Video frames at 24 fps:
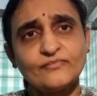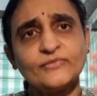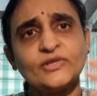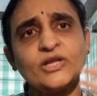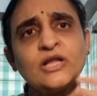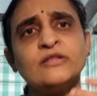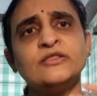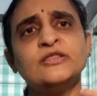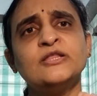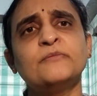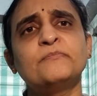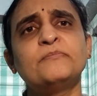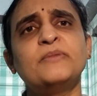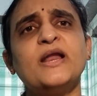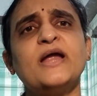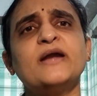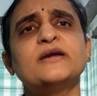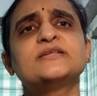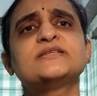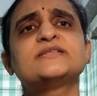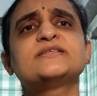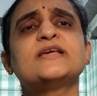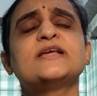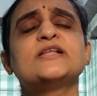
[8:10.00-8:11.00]
the blood
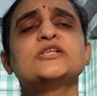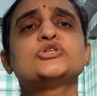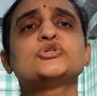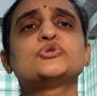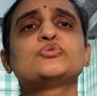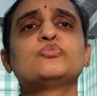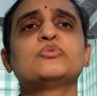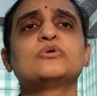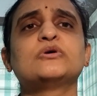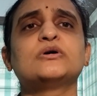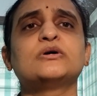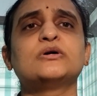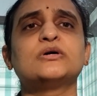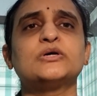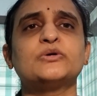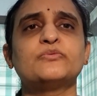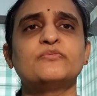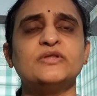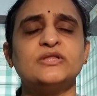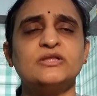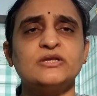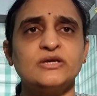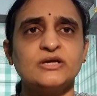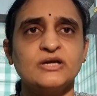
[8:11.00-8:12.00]
cells work,
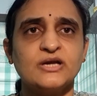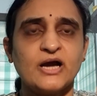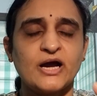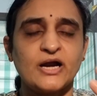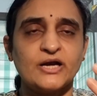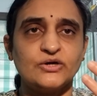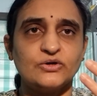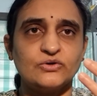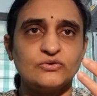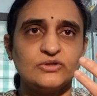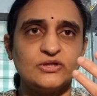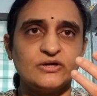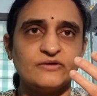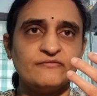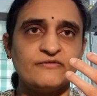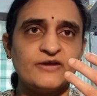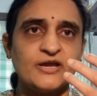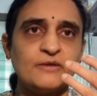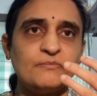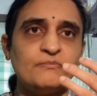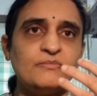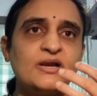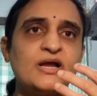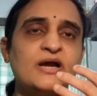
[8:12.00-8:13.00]
with regard to the
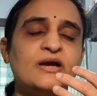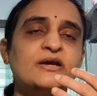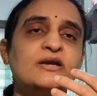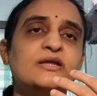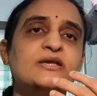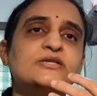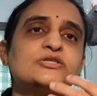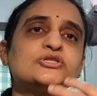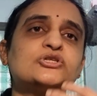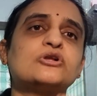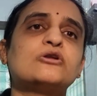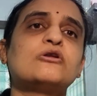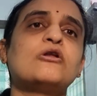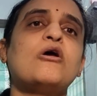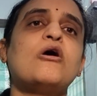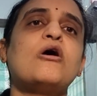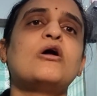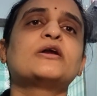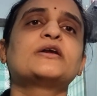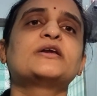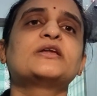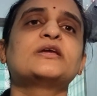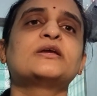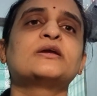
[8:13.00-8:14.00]
way blood is
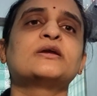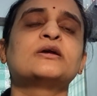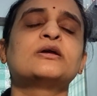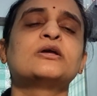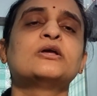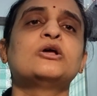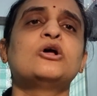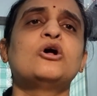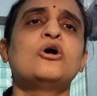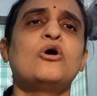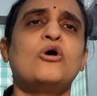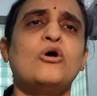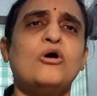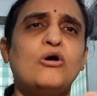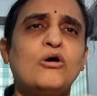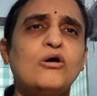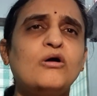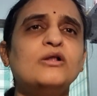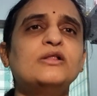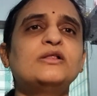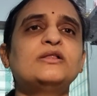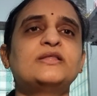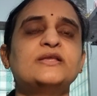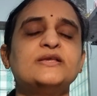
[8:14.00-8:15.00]
clotting,
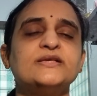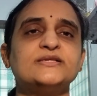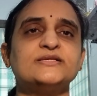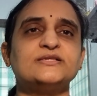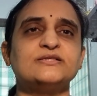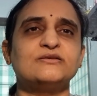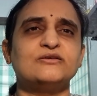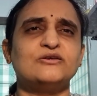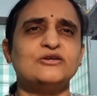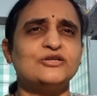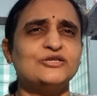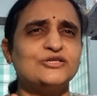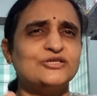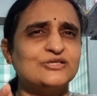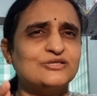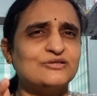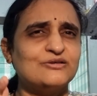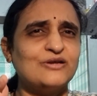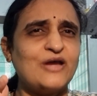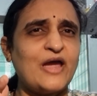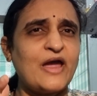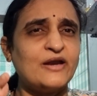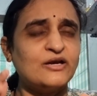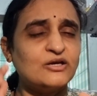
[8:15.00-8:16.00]
all this
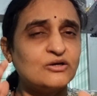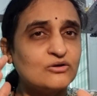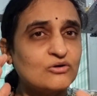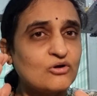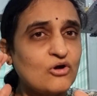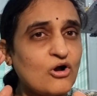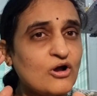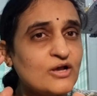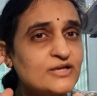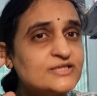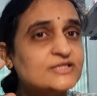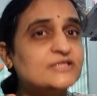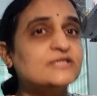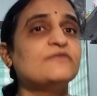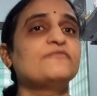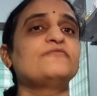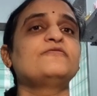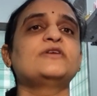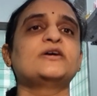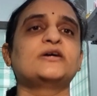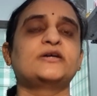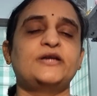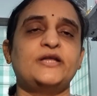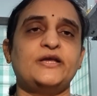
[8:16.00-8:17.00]
and cause
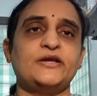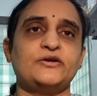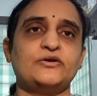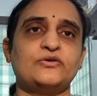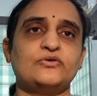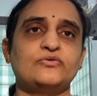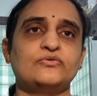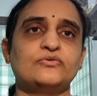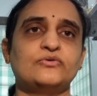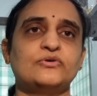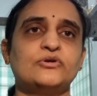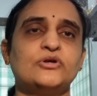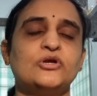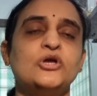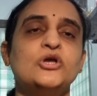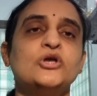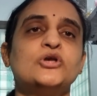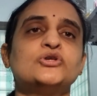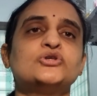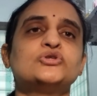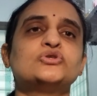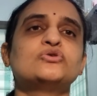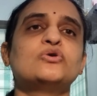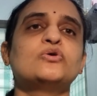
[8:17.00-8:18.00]
severe dengue.
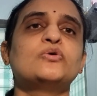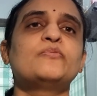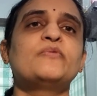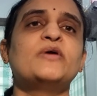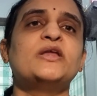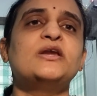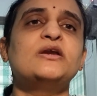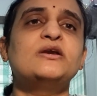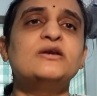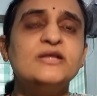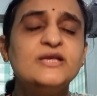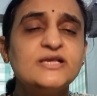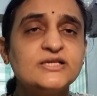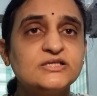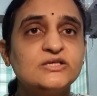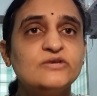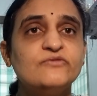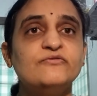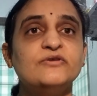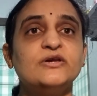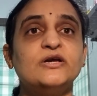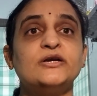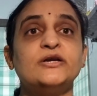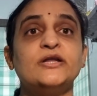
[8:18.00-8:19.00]
So when it is
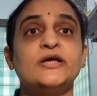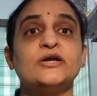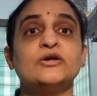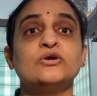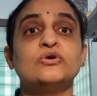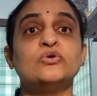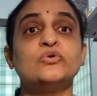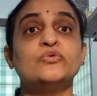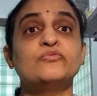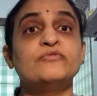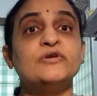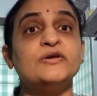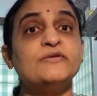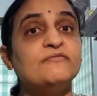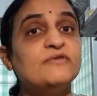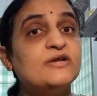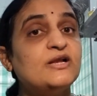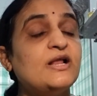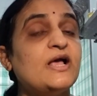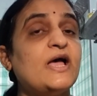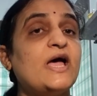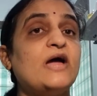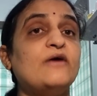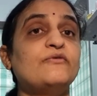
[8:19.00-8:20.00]
severe dengue, we will
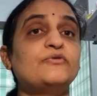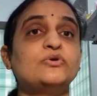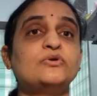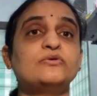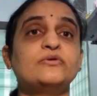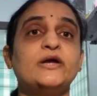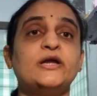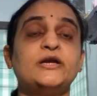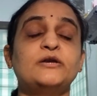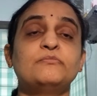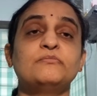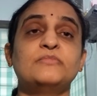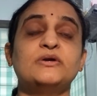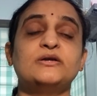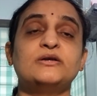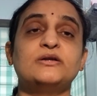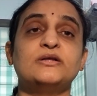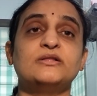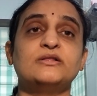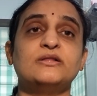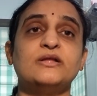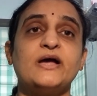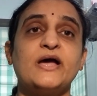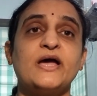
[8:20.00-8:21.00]
have to admit
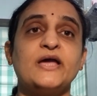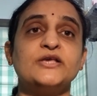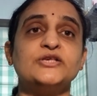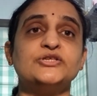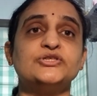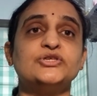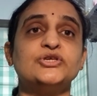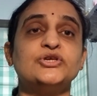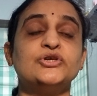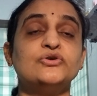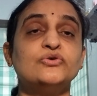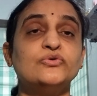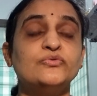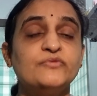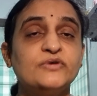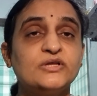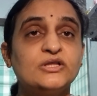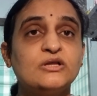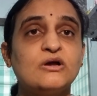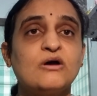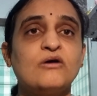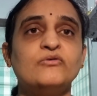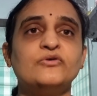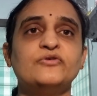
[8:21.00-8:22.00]
in the ICU
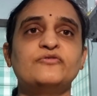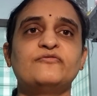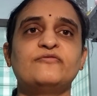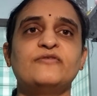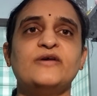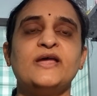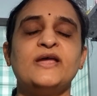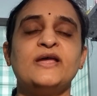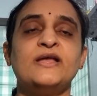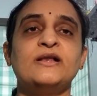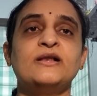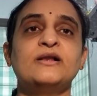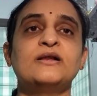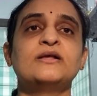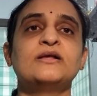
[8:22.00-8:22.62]
without fail